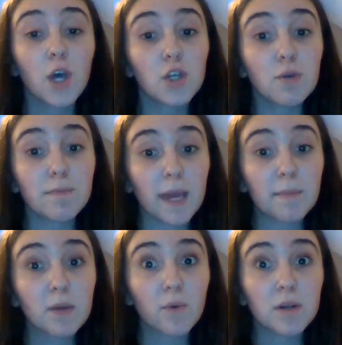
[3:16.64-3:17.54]
You may
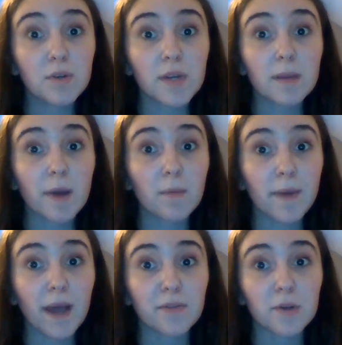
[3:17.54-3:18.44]
be wondering about
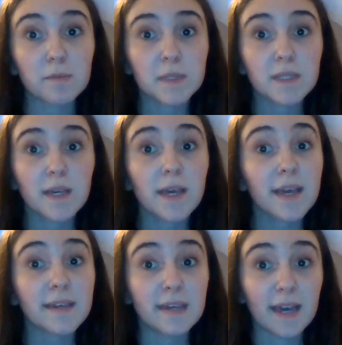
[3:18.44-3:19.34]
bathrooms.
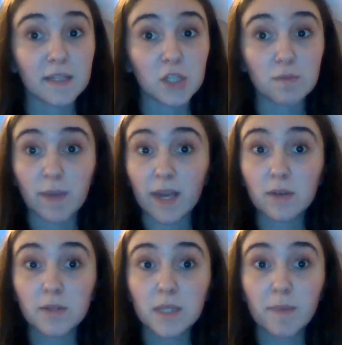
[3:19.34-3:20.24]
Yes, you may
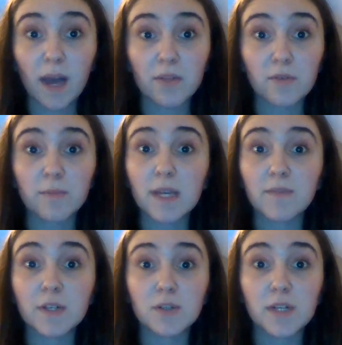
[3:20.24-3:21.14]
use the bathroom
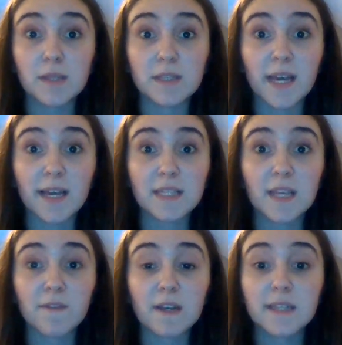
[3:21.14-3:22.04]
even during the test
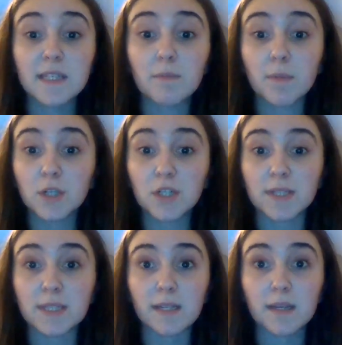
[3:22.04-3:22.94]
if it is an
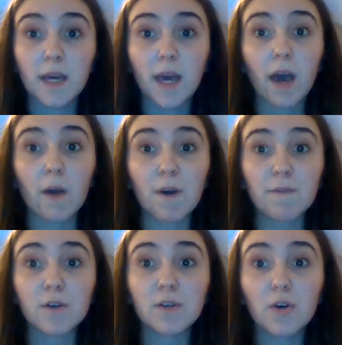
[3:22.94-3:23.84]
emergency.
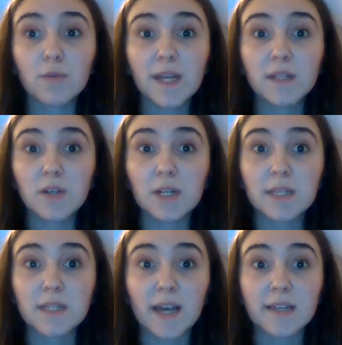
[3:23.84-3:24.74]
However, note that during
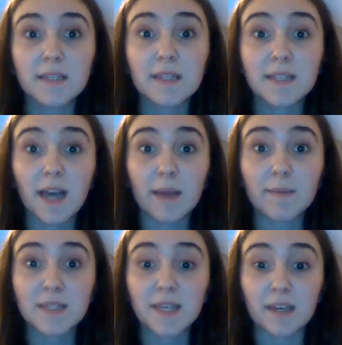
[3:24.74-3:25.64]
the test, the
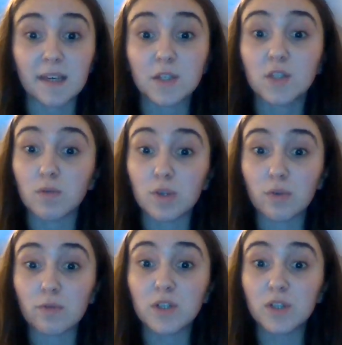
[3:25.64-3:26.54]
time is ticking, so
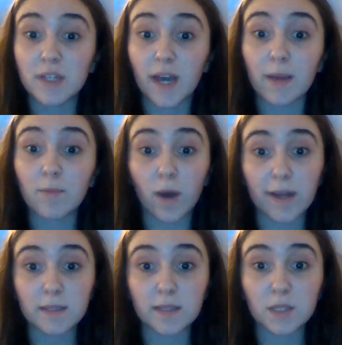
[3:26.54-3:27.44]
use your time
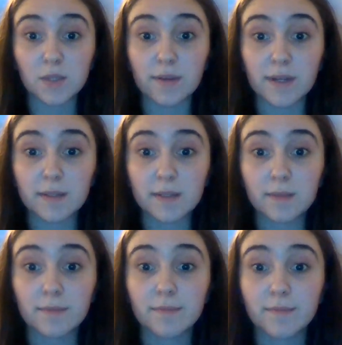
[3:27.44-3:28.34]
wisely, students.